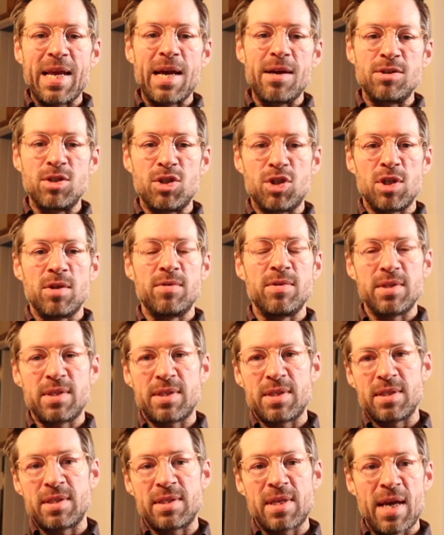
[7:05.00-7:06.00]
out
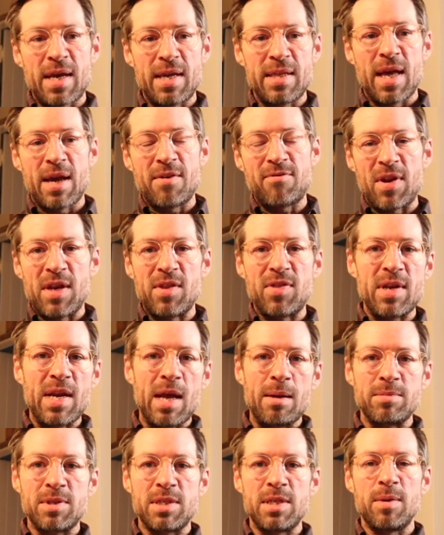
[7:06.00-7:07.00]
insurance to say that if anything
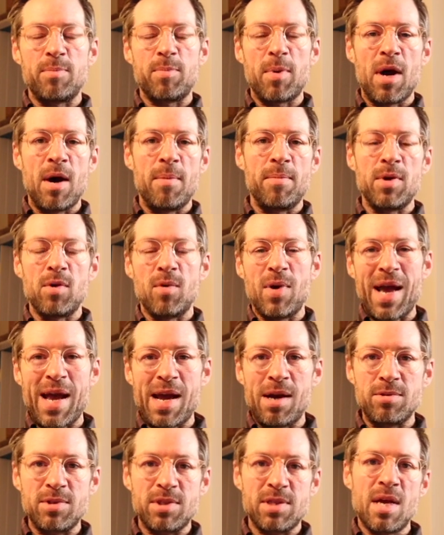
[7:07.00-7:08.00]
happens to the apartment or
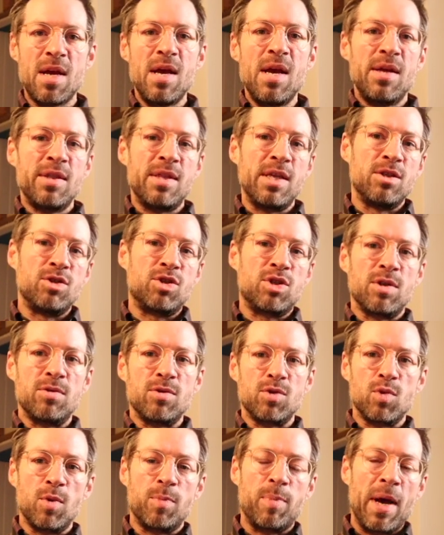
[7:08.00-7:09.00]
house, the
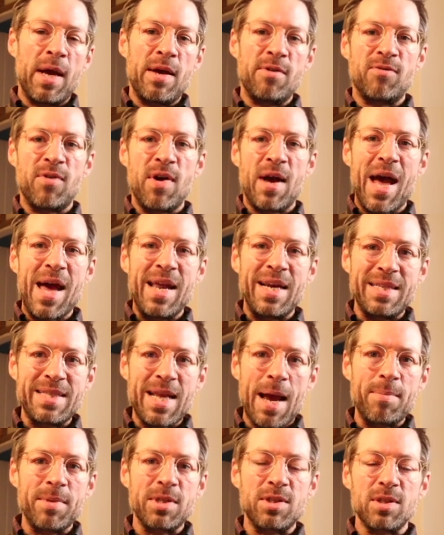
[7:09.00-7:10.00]
insurance will pay for any
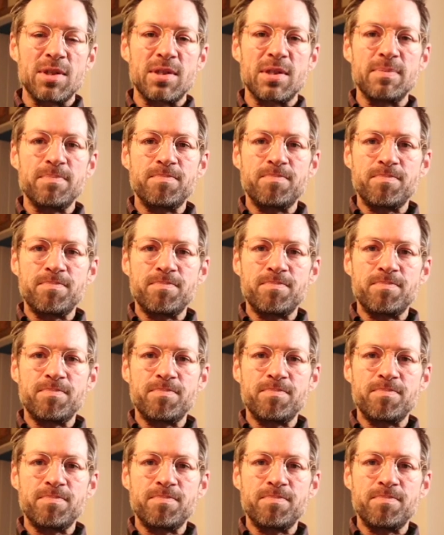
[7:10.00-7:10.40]
damages.